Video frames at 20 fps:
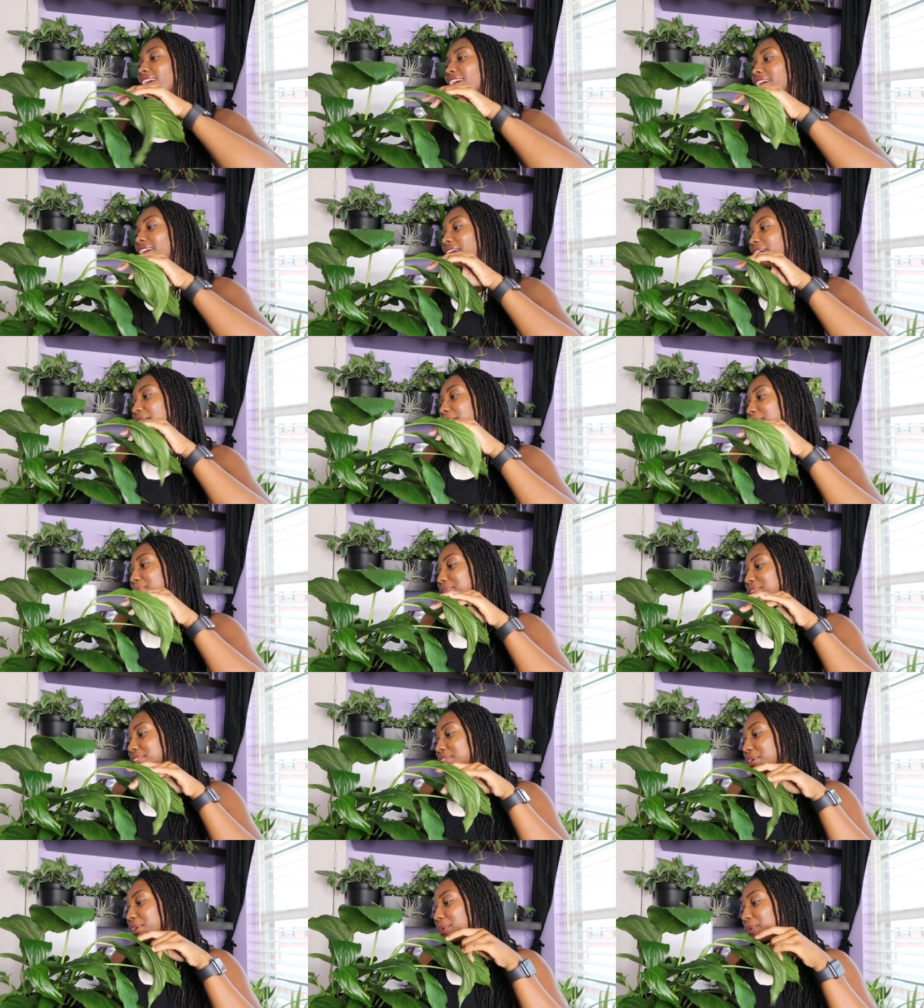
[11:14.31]

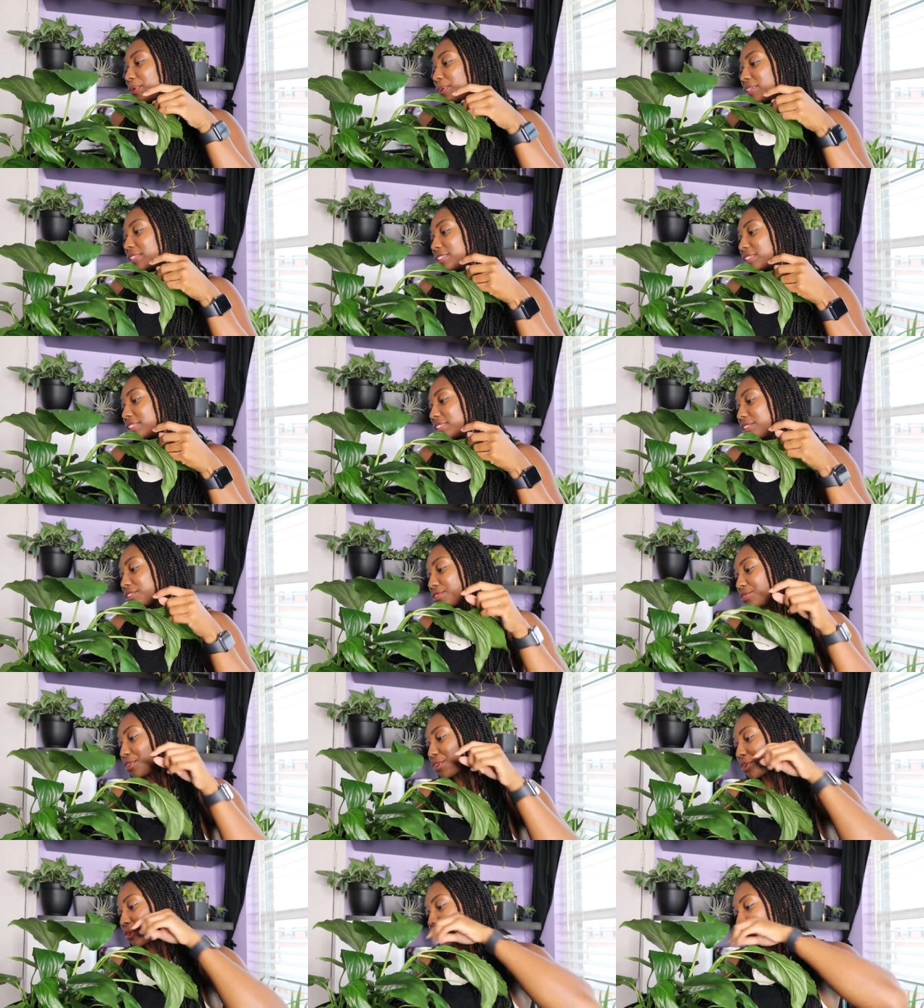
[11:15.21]
So it's a
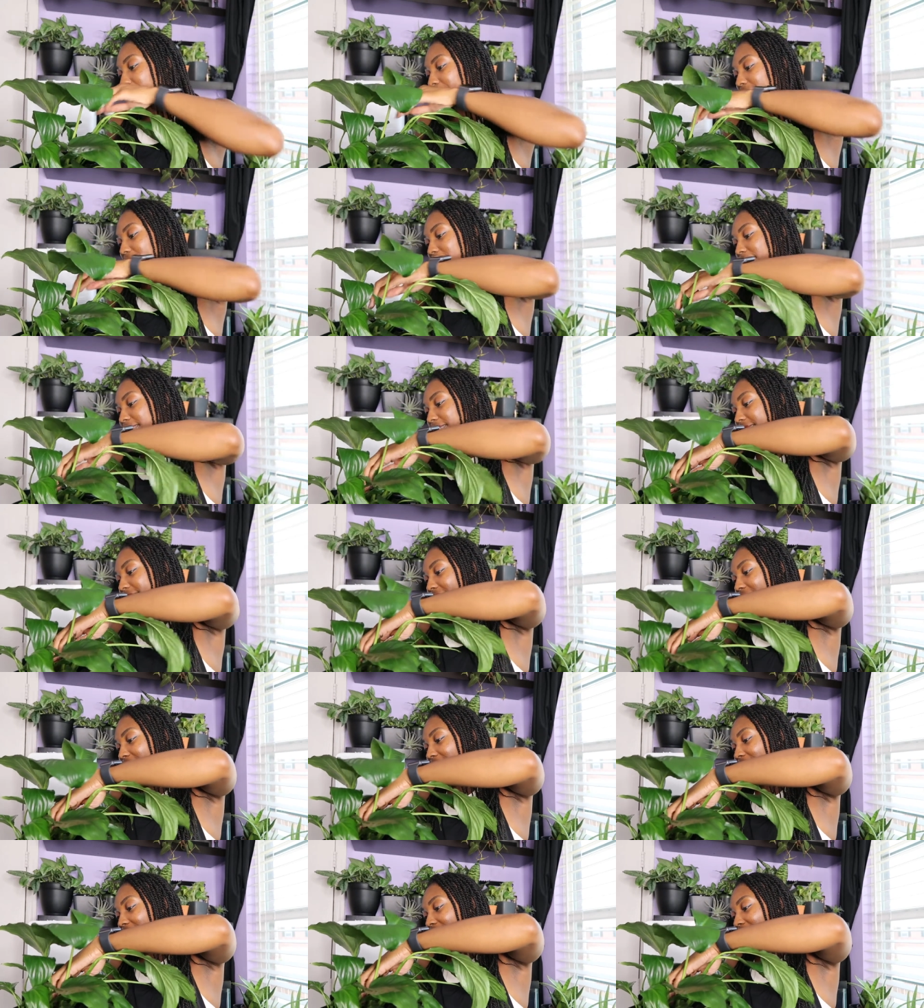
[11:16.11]
struggle bus,
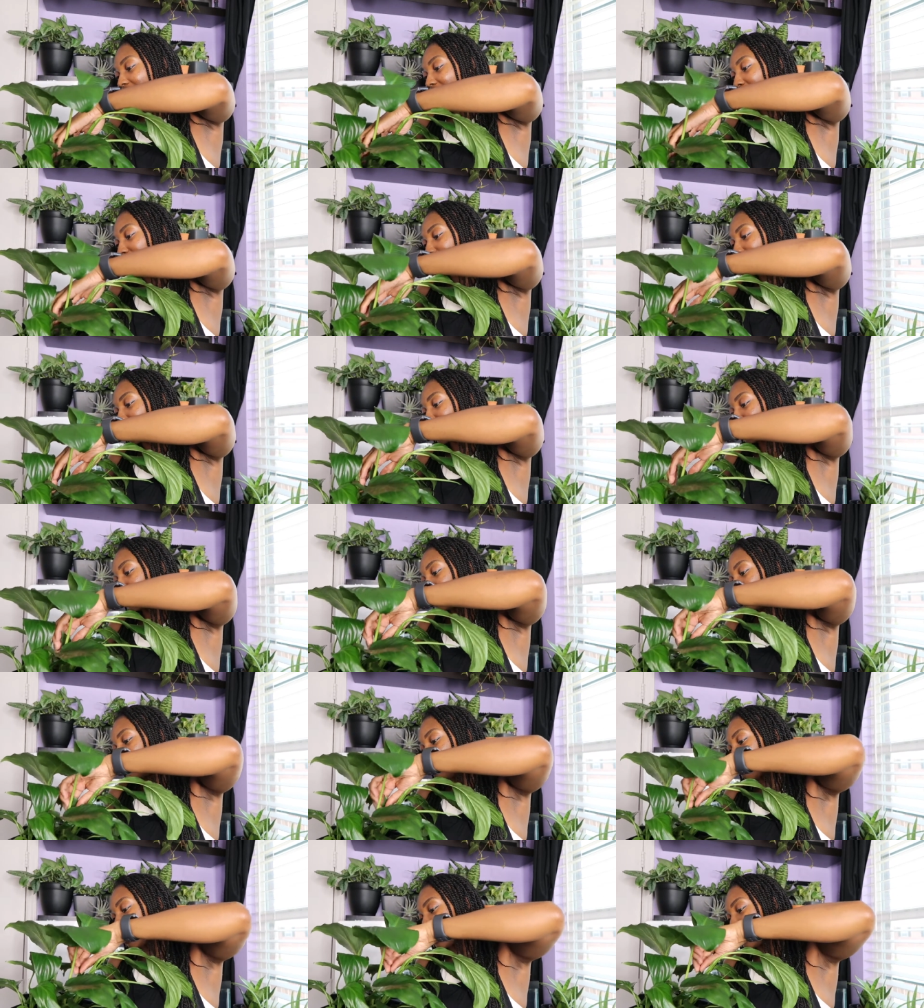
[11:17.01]
and I pray
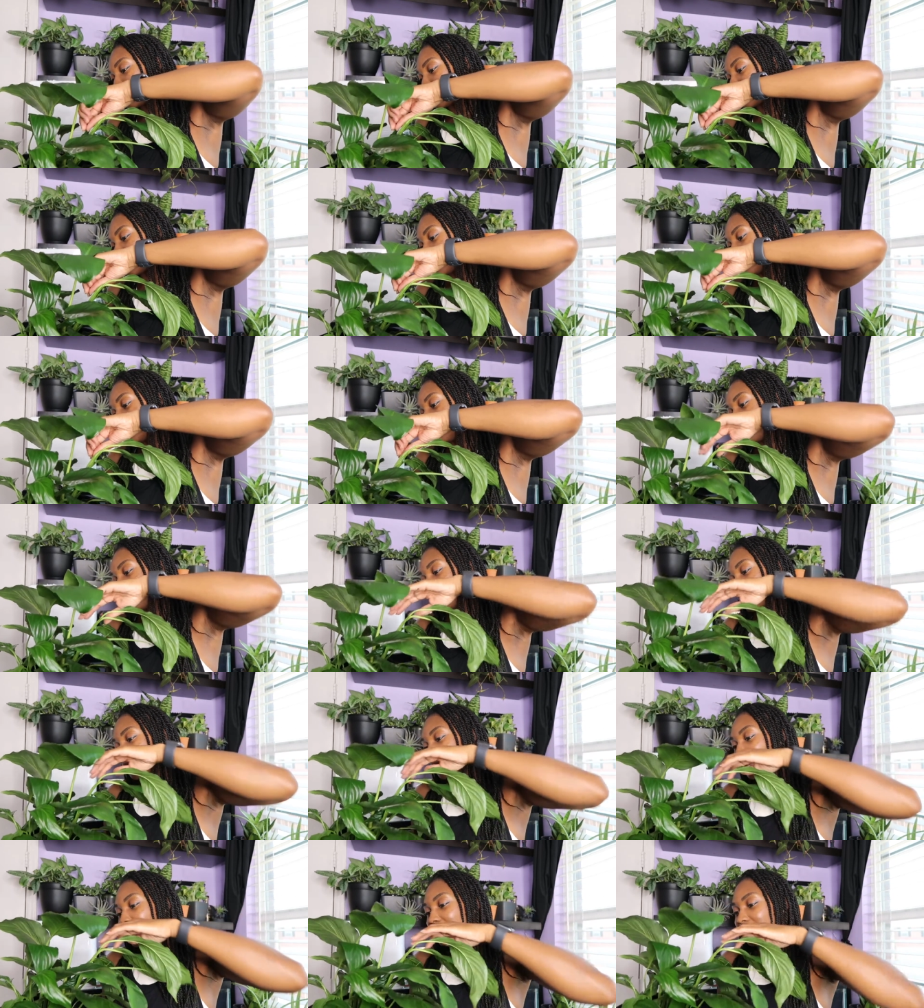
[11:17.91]
she makes it,
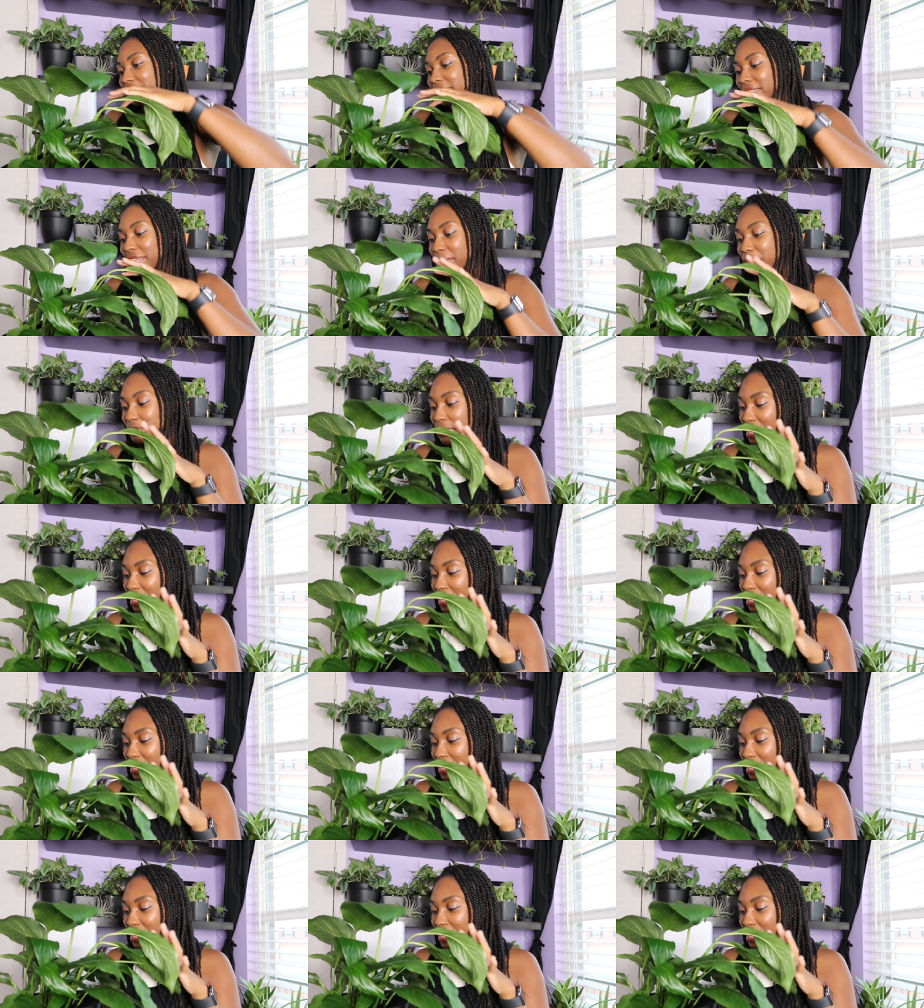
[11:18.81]
but at the same